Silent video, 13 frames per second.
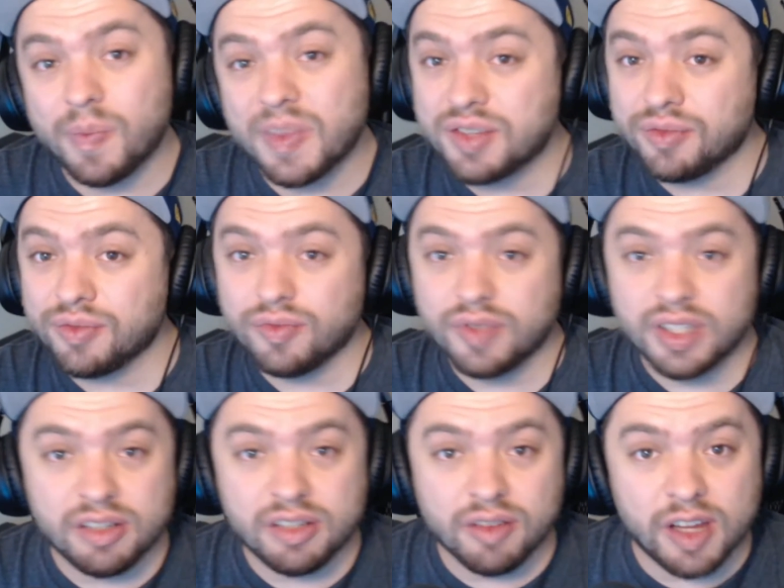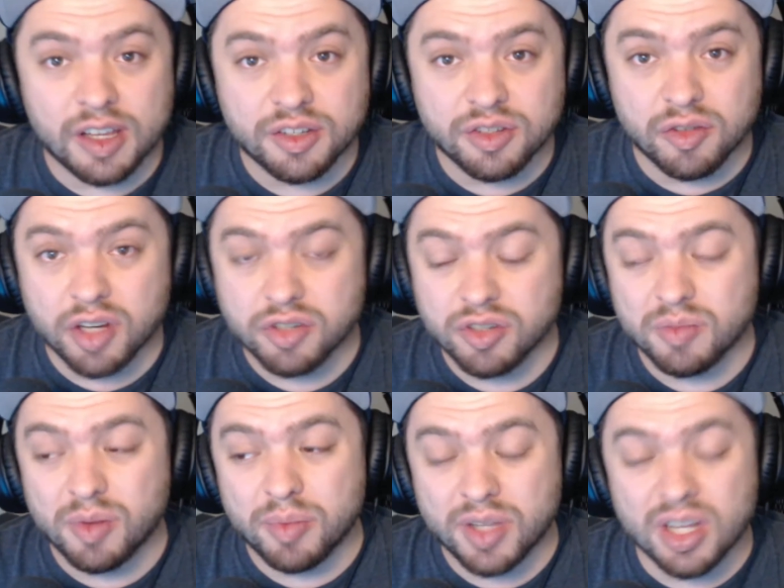It's a really great introductory,
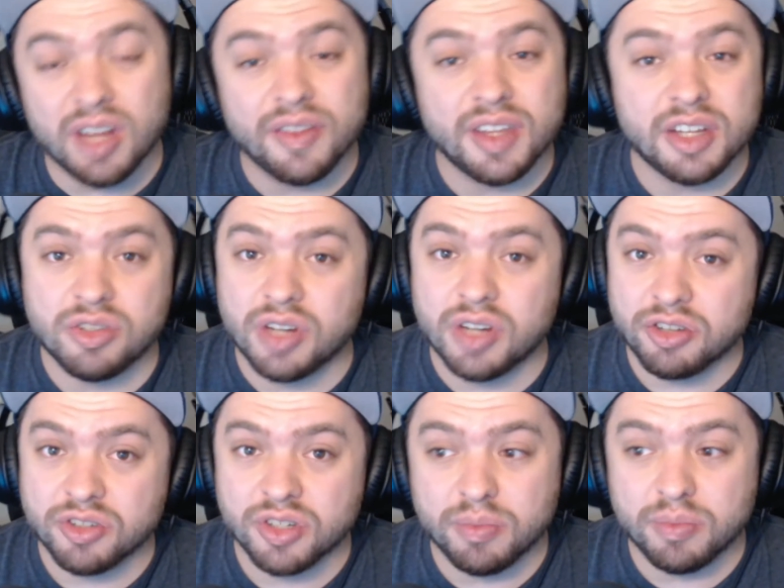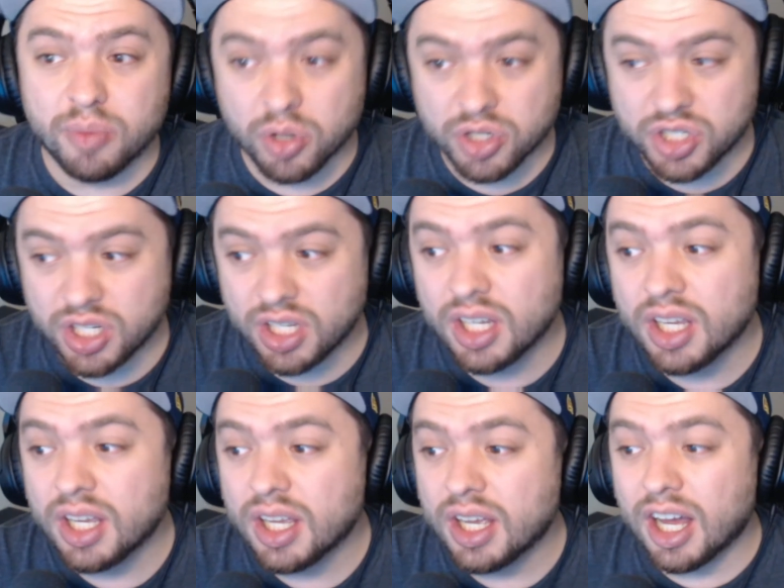but beyond the introductory portion,
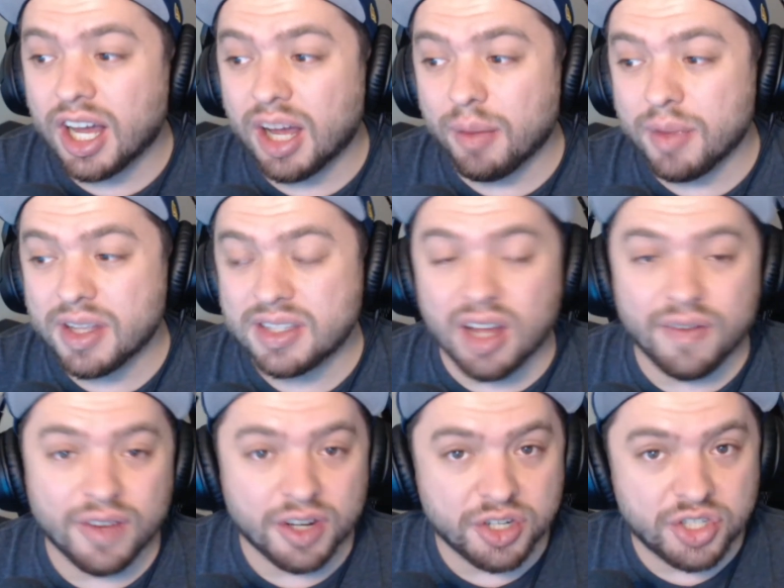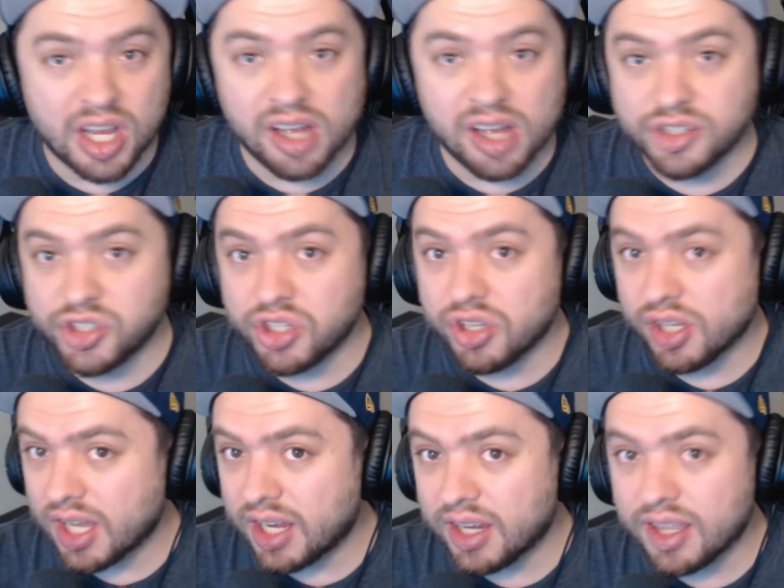it's not very challenging. You can
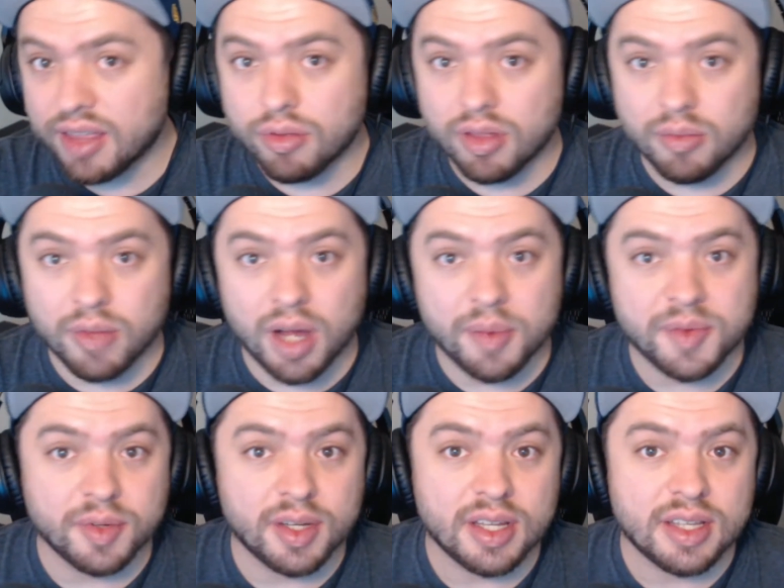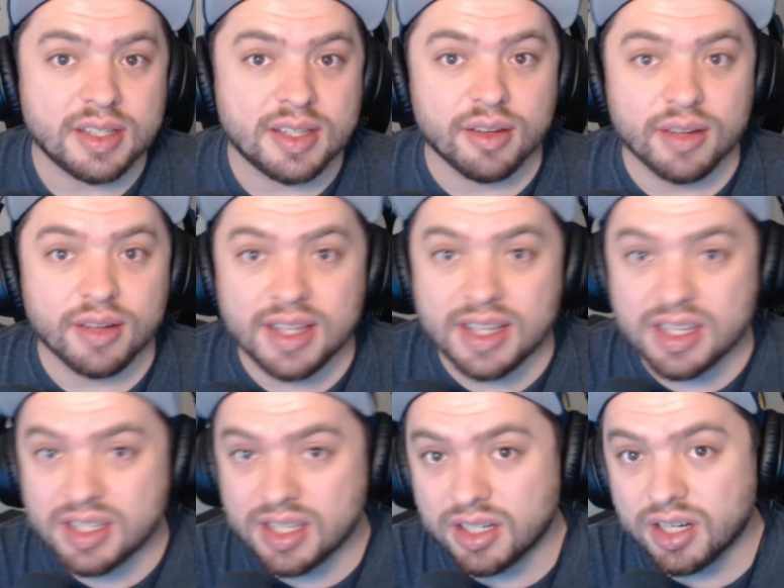kind of get through the mobs pretty easy. They're
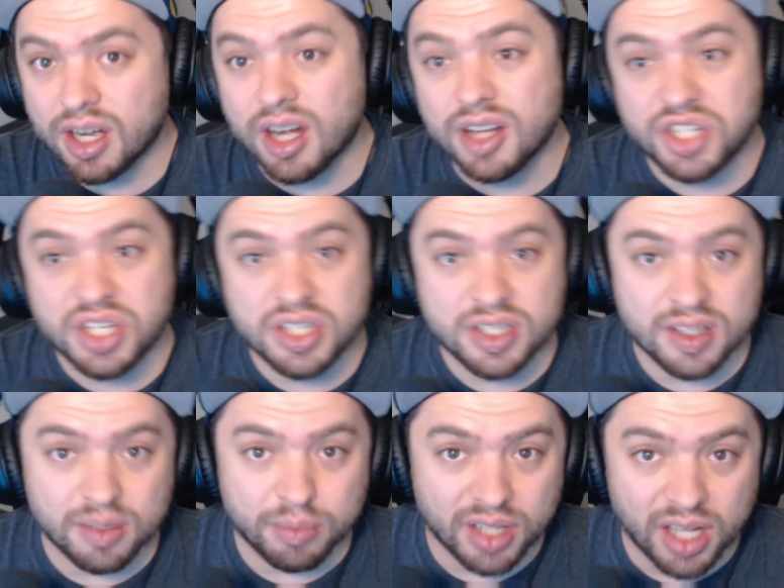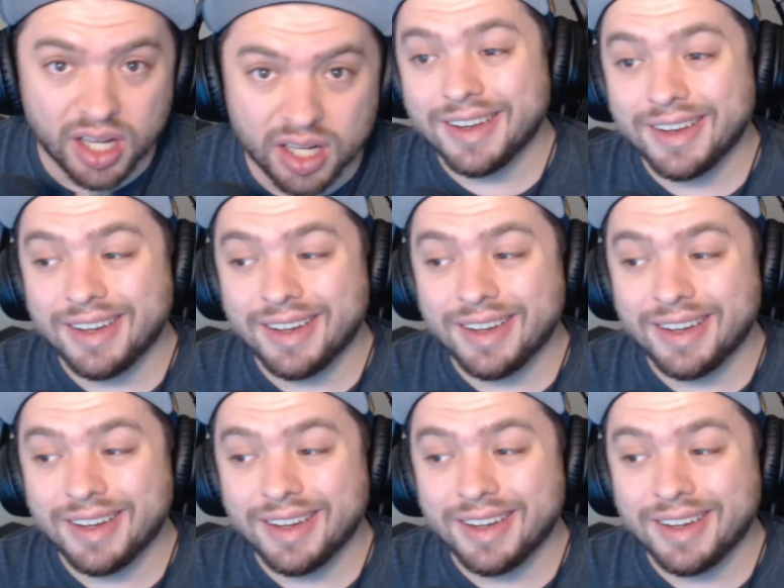easy to dodge, easy to block.